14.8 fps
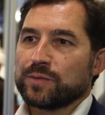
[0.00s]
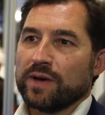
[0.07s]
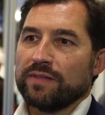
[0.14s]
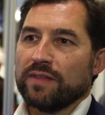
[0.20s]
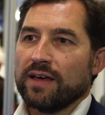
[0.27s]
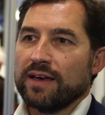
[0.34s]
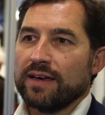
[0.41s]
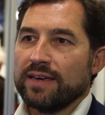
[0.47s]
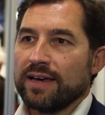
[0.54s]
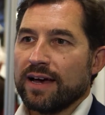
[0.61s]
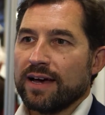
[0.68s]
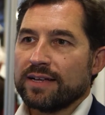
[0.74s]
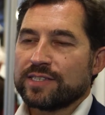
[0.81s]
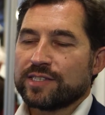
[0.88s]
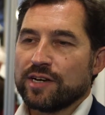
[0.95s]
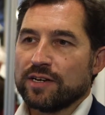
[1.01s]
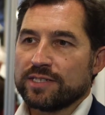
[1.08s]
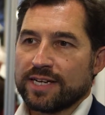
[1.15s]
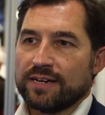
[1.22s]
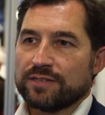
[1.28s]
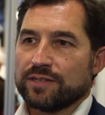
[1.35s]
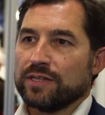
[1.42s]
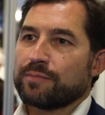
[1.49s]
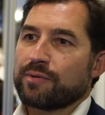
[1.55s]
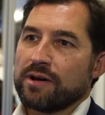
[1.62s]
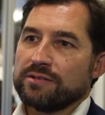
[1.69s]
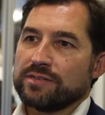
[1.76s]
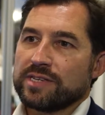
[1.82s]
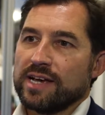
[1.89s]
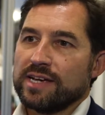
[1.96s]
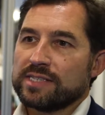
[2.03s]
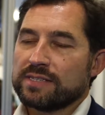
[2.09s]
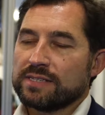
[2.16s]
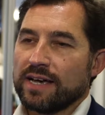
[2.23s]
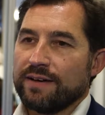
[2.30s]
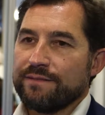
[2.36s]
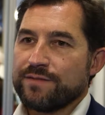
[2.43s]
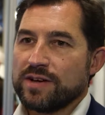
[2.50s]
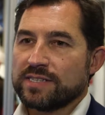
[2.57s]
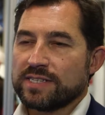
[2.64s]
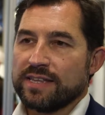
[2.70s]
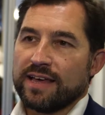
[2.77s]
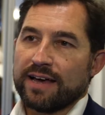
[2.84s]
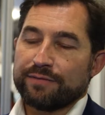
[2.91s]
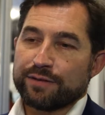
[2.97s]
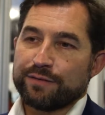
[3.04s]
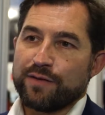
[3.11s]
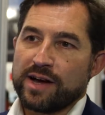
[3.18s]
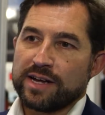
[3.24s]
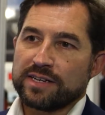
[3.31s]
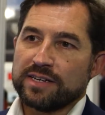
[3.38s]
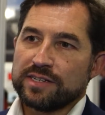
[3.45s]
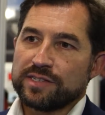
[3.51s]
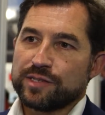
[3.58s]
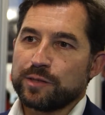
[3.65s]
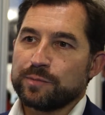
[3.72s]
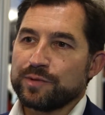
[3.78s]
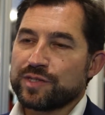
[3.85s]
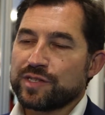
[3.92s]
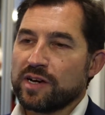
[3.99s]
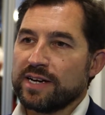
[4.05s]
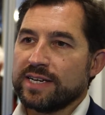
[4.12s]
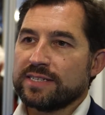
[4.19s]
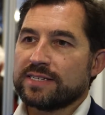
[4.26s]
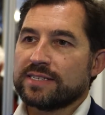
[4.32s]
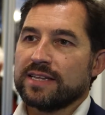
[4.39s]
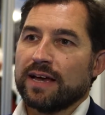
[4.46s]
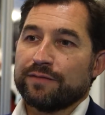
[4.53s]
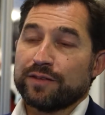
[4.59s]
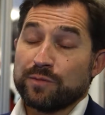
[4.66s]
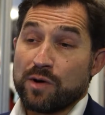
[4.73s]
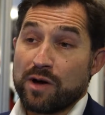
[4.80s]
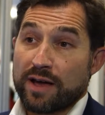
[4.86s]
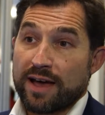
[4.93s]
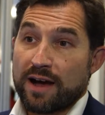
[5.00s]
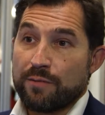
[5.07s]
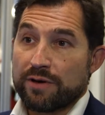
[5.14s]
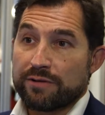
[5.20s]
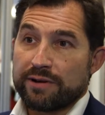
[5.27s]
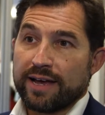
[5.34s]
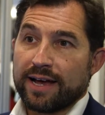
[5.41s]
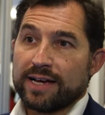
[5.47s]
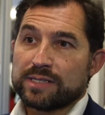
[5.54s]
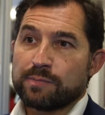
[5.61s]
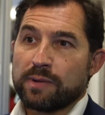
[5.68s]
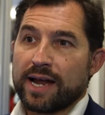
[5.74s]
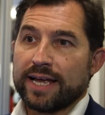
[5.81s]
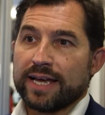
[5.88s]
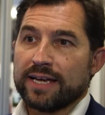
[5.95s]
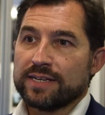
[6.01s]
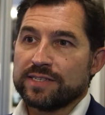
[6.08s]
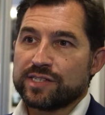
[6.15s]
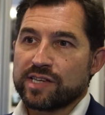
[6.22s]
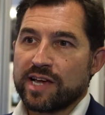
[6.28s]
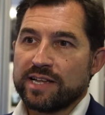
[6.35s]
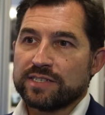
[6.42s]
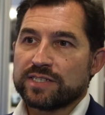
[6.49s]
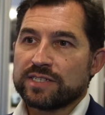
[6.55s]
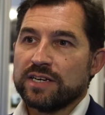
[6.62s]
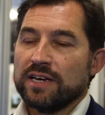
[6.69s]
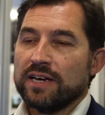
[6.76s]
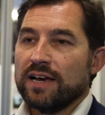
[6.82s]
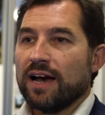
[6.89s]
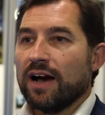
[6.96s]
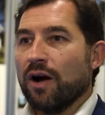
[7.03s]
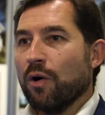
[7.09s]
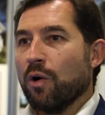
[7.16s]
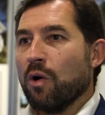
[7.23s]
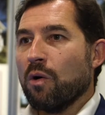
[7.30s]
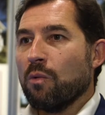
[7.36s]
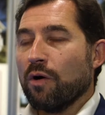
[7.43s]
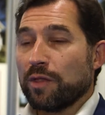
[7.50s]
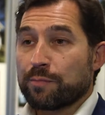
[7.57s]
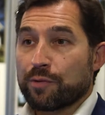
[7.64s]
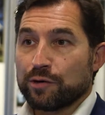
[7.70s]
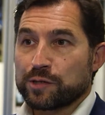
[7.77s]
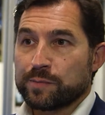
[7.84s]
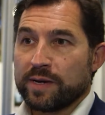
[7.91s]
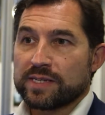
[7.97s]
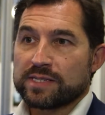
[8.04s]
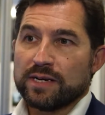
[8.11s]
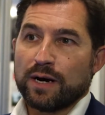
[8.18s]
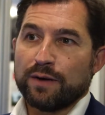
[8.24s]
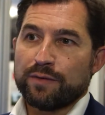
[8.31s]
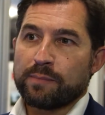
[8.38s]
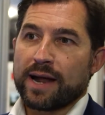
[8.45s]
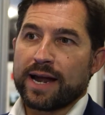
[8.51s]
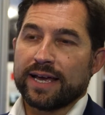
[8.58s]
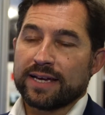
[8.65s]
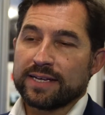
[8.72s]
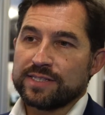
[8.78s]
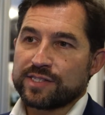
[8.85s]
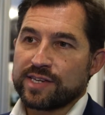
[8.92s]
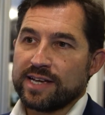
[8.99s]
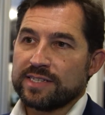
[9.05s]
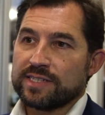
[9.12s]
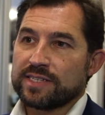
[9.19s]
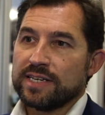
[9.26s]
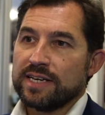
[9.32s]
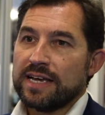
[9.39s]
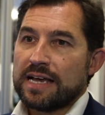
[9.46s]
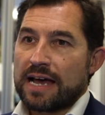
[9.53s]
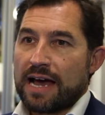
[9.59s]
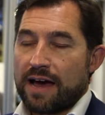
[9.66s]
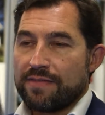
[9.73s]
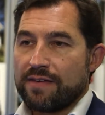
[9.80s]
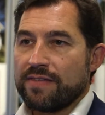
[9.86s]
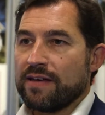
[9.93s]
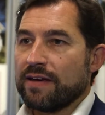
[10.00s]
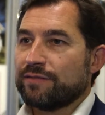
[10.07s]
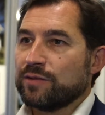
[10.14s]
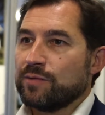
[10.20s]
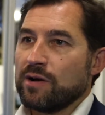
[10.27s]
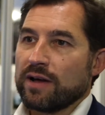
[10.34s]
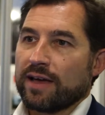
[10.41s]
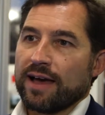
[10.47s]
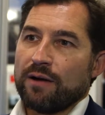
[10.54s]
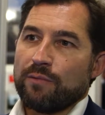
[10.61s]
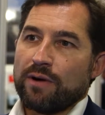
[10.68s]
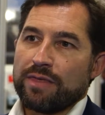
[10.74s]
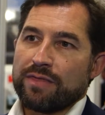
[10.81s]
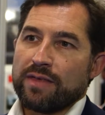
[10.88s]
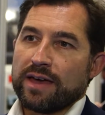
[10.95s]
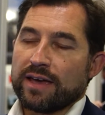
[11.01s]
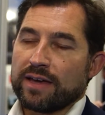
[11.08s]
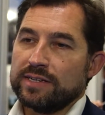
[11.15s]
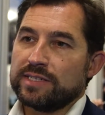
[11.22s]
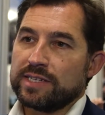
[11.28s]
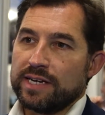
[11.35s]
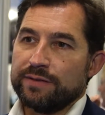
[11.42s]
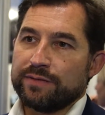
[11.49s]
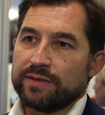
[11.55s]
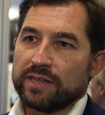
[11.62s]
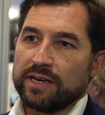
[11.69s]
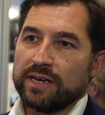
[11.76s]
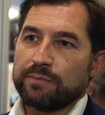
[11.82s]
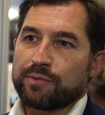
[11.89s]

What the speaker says: when they start out on the process. Firstly, they have to find a suitable site. They have to work out whether it has planning consent or what the prospects are for planning consent. And then they have to work out whether they can deliver the